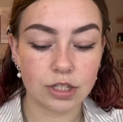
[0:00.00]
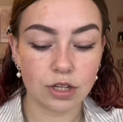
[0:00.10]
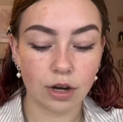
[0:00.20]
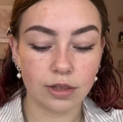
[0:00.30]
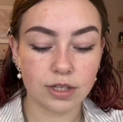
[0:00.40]

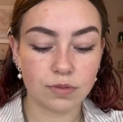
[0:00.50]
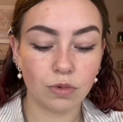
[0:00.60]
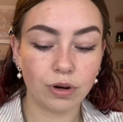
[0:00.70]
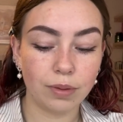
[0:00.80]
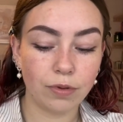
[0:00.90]
So this
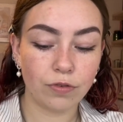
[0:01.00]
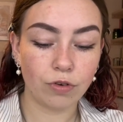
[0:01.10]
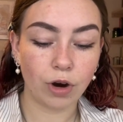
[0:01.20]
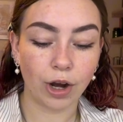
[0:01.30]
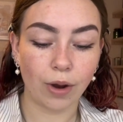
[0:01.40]
morning
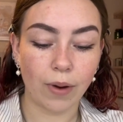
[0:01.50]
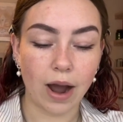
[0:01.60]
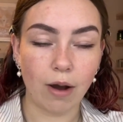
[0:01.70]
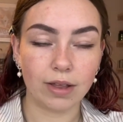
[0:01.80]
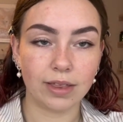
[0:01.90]
before I go
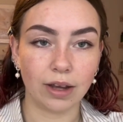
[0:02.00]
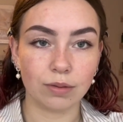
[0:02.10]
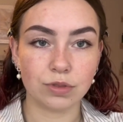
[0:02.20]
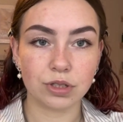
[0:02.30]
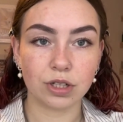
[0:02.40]
out, I think
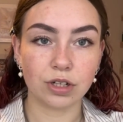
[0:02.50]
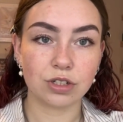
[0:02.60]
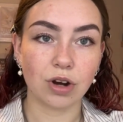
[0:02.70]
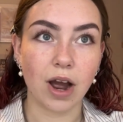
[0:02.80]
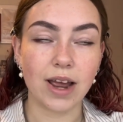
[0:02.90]
I'm just going to
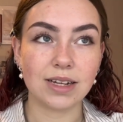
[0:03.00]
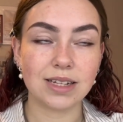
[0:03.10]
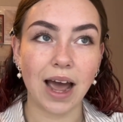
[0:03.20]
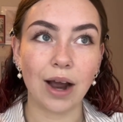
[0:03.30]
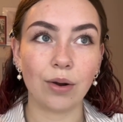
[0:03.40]
try and
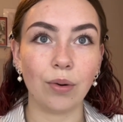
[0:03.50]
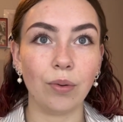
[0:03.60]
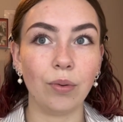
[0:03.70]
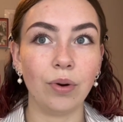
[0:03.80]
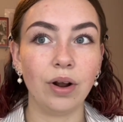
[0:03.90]

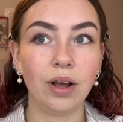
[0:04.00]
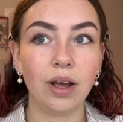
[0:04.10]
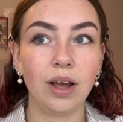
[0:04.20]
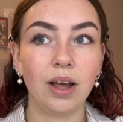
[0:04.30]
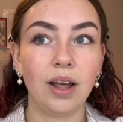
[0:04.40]
tackle
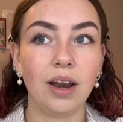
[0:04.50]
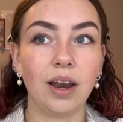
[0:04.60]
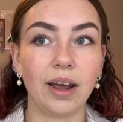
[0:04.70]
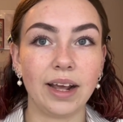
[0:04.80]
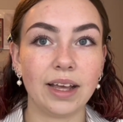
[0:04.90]

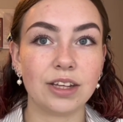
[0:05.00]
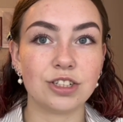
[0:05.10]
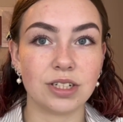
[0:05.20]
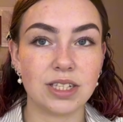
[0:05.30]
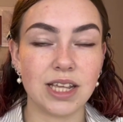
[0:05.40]
like
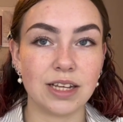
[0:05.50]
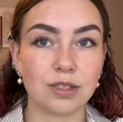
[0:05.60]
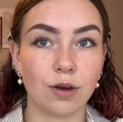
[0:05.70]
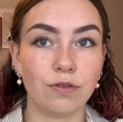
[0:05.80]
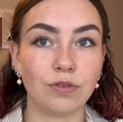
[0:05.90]
just things
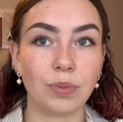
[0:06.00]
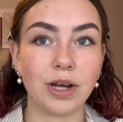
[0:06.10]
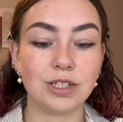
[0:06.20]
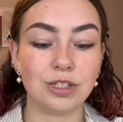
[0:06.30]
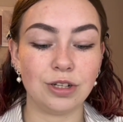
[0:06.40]
off of my
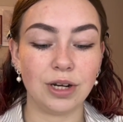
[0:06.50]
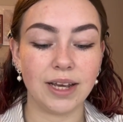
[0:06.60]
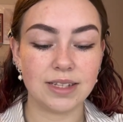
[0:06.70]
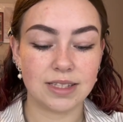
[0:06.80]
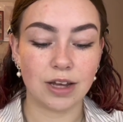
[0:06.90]
to-do
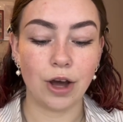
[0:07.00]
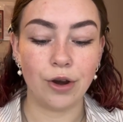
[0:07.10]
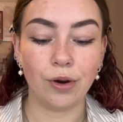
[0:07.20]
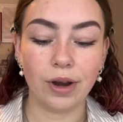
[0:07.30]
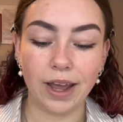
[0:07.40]
list that are
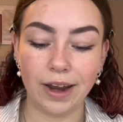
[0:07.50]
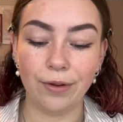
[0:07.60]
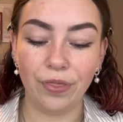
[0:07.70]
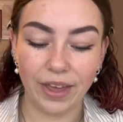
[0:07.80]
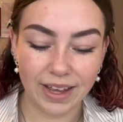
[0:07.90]
not knitted
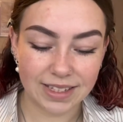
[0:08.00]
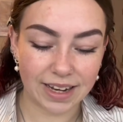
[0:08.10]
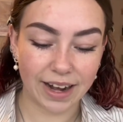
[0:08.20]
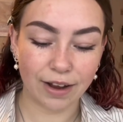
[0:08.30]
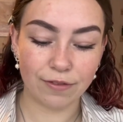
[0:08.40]
on this.
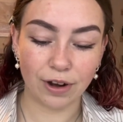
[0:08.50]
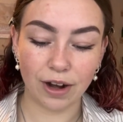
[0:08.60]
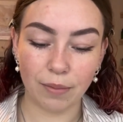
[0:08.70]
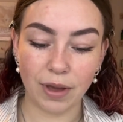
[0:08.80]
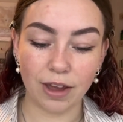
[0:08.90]
Like, I feel like
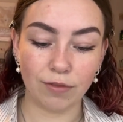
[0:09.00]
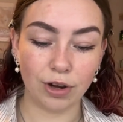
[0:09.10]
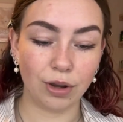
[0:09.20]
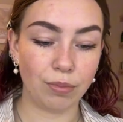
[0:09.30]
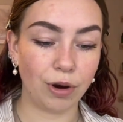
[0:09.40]
I'm making really
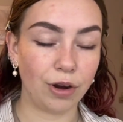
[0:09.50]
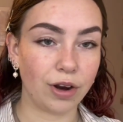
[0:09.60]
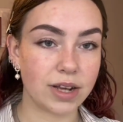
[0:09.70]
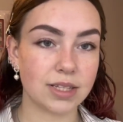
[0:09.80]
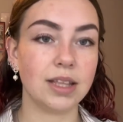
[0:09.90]
good progress.